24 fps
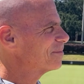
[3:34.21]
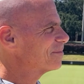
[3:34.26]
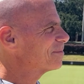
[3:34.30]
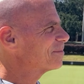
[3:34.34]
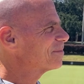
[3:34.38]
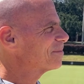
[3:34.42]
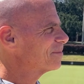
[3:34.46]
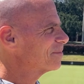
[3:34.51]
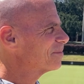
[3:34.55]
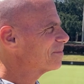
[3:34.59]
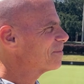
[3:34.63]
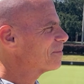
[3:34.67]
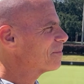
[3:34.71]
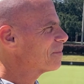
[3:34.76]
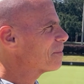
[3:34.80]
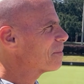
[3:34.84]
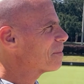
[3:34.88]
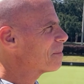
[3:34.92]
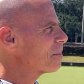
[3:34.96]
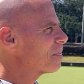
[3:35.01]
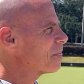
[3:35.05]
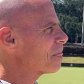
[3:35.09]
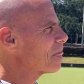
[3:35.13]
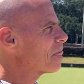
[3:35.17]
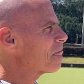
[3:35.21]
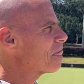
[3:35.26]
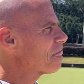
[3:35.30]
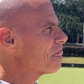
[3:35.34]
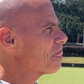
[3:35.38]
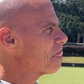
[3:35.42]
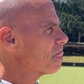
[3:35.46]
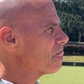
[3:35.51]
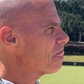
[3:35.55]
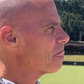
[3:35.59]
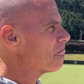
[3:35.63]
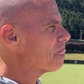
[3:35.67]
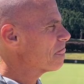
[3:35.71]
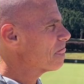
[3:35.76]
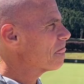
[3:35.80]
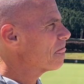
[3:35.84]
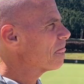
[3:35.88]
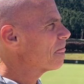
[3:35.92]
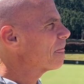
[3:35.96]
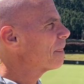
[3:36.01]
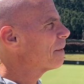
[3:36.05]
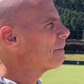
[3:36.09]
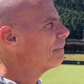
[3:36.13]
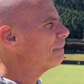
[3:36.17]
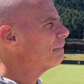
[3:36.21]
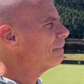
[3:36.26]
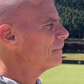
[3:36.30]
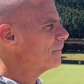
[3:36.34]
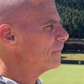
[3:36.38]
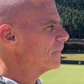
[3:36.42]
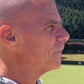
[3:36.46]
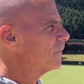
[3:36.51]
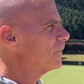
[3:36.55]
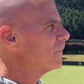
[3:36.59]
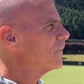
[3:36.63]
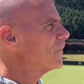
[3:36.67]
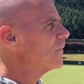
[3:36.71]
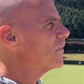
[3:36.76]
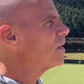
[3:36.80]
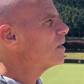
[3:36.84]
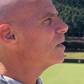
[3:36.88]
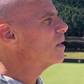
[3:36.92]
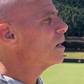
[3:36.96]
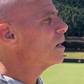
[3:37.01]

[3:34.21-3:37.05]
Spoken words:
And so she's going to miss the Notre Dame and Duke games.